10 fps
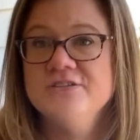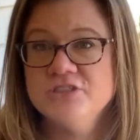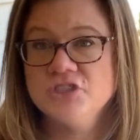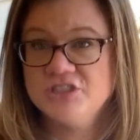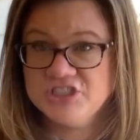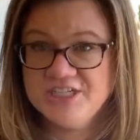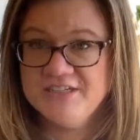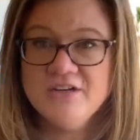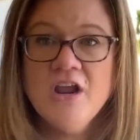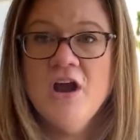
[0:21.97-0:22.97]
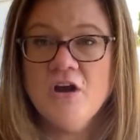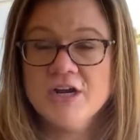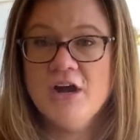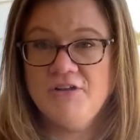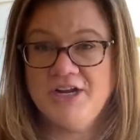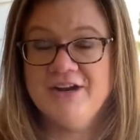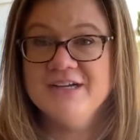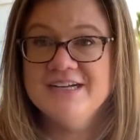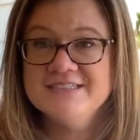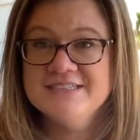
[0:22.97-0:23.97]
nutrition, or culinary
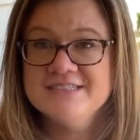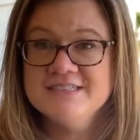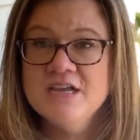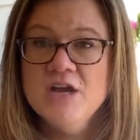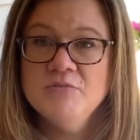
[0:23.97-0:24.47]
classes.